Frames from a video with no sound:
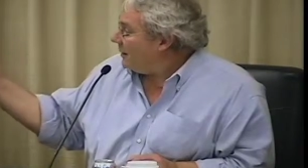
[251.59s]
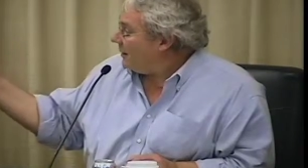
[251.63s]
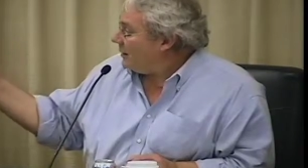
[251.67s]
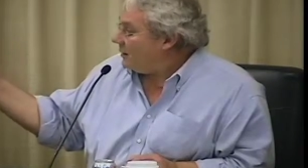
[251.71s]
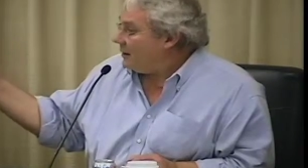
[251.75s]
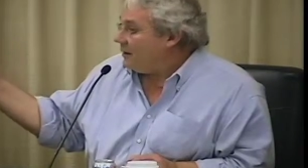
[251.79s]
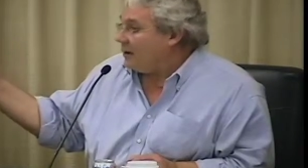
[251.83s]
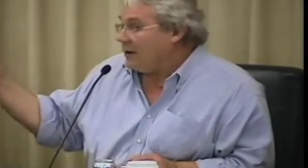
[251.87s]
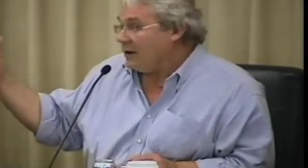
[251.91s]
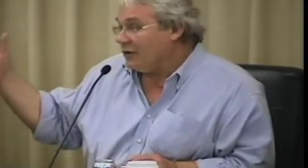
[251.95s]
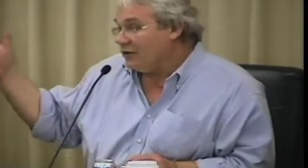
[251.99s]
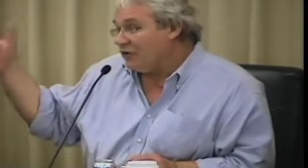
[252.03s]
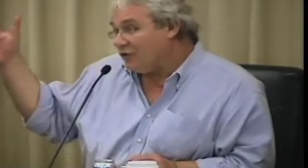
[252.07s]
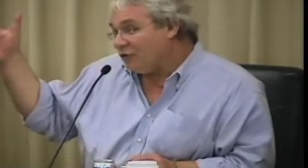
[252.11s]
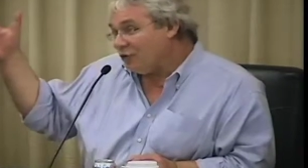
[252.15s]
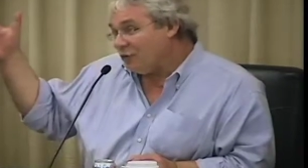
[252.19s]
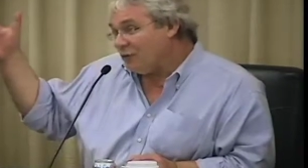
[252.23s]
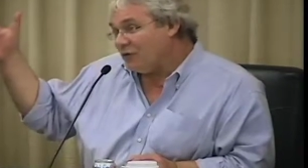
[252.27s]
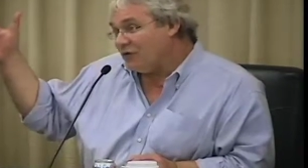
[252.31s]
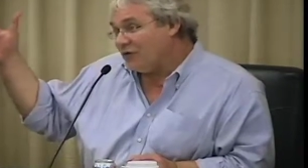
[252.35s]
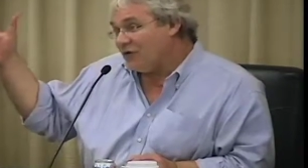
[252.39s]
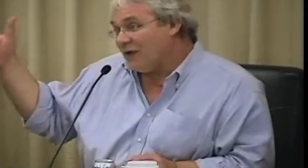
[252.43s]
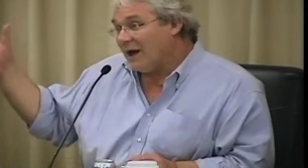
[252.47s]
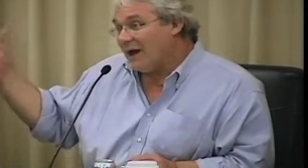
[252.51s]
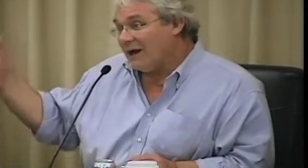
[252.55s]
he and
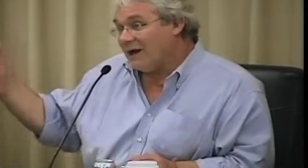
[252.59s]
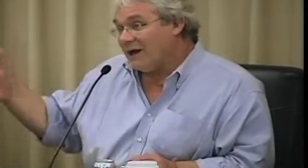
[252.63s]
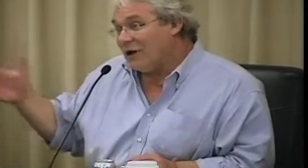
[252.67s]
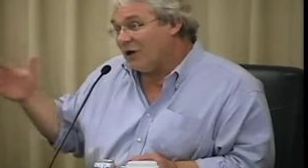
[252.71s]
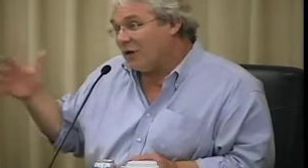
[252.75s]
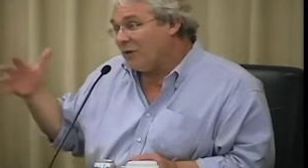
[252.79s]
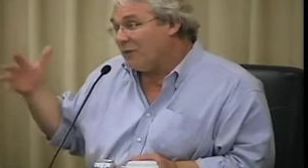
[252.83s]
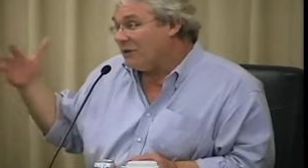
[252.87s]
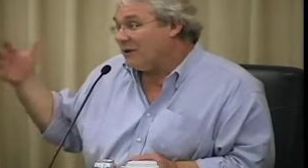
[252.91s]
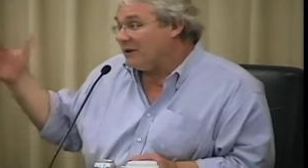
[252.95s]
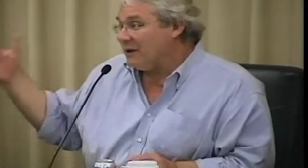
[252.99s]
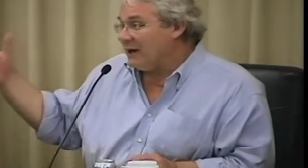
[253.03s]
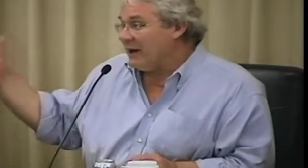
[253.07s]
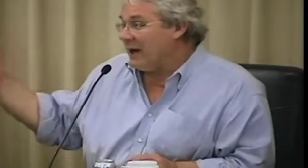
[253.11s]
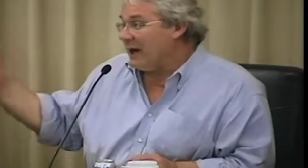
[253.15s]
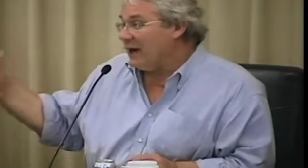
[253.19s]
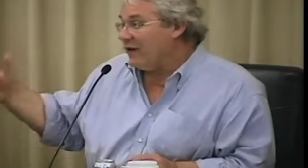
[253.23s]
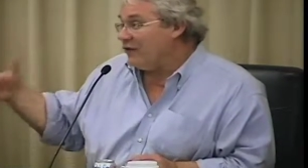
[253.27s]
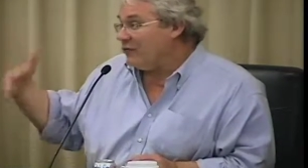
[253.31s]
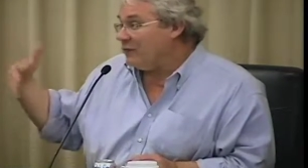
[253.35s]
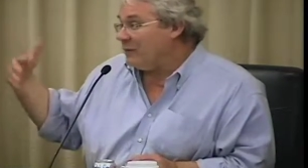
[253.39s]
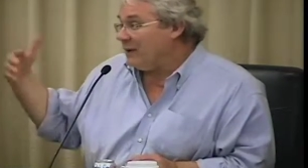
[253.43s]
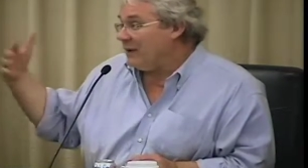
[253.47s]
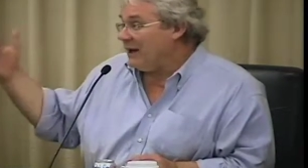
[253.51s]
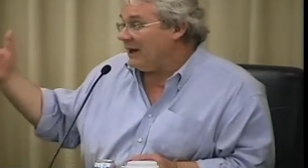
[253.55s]
Suba's not here, but they
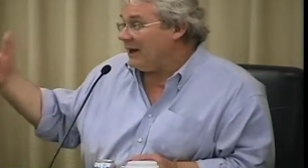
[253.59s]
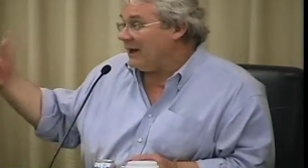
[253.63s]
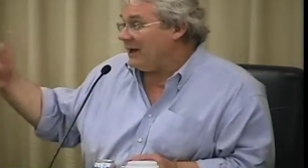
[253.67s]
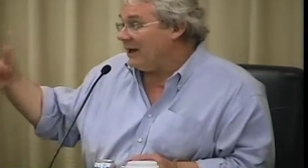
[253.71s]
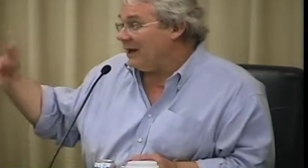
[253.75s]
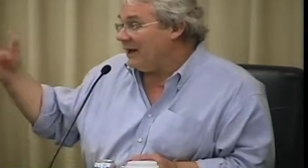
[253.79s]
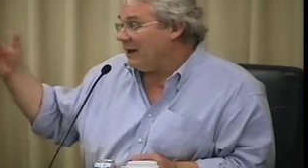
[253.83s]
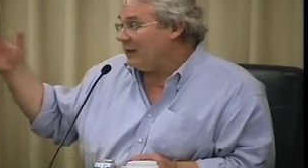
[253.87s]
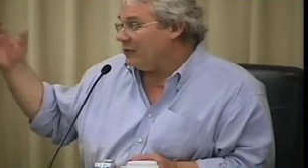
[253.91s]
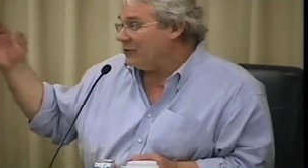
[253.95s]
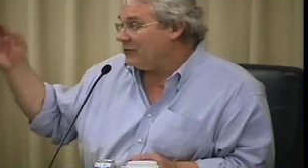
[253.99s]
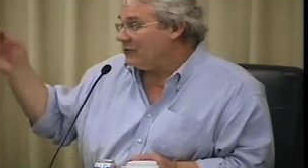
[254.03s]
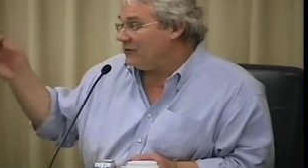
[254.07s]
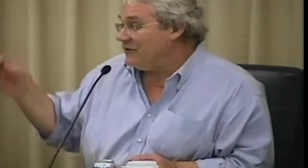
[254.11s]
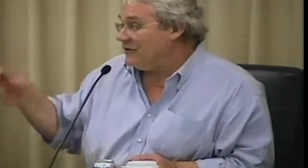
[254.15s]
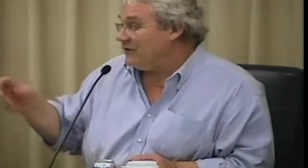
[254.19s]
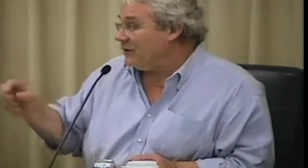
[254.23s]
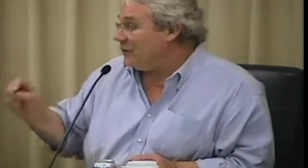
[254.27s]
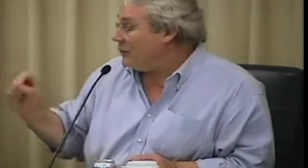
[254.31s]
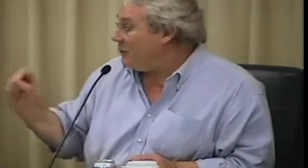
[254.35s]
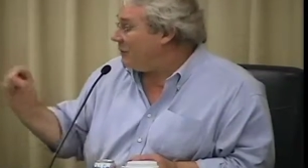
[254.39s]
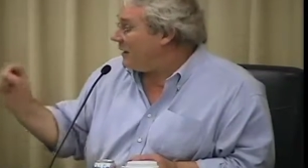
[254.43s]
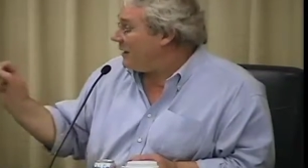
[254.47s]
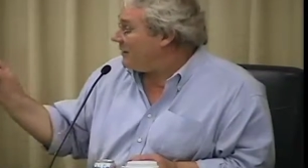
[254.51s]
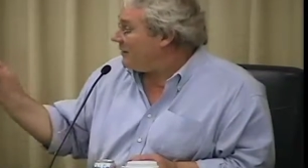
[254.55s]
asked me, hey, how would you
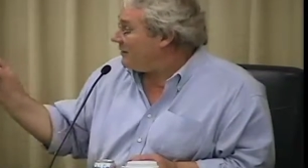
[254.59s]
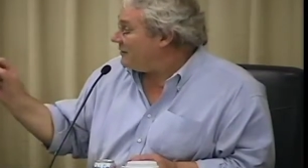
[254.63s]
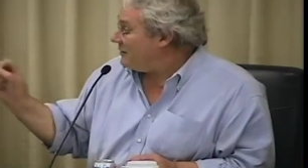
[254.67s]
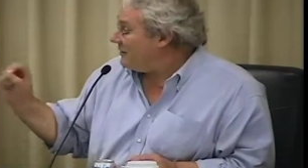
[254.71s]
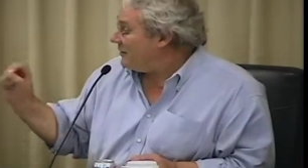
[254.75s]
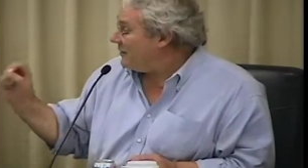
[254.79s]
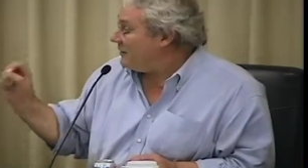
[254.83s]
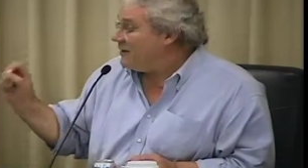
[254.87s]
feel about it?